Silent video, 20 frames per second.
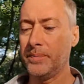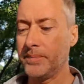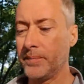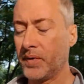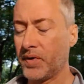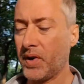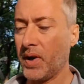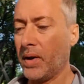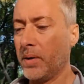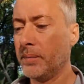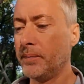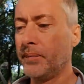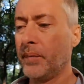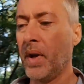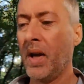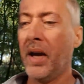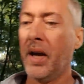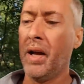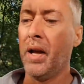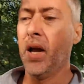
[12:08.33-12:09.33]
So
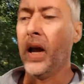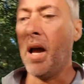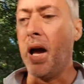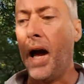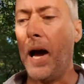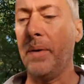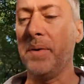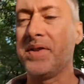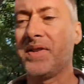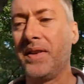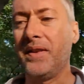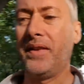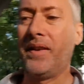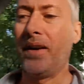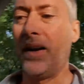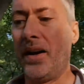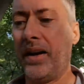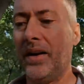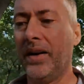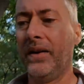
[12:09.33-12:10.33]
I was sitting
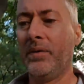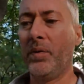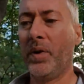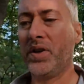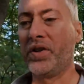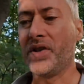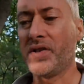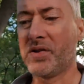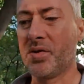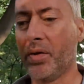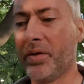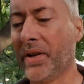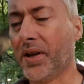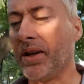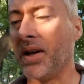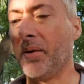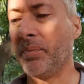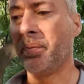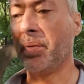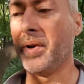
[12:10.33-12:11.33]
there, we just sold the
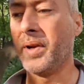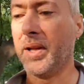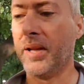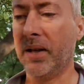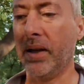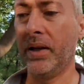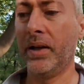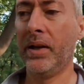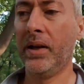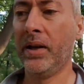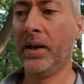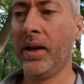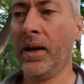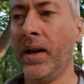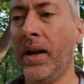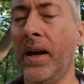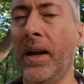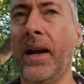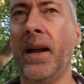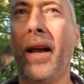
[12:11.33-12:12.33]
company,
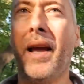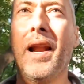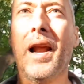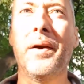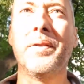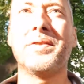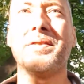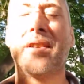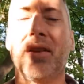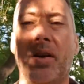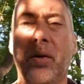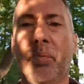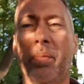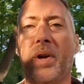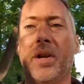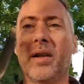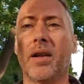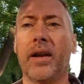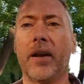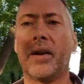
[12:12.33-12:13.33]
and I was a little
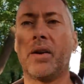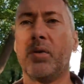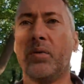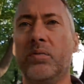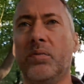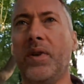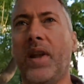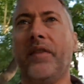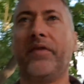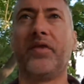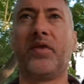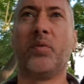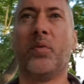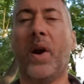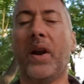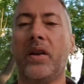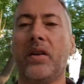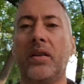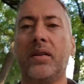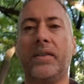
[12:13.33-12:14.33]
bit like left
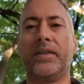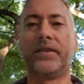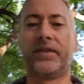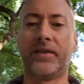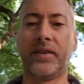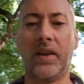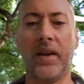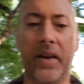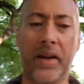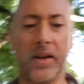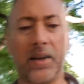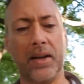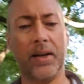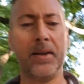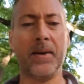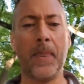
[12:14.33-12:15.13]
rudderless, like,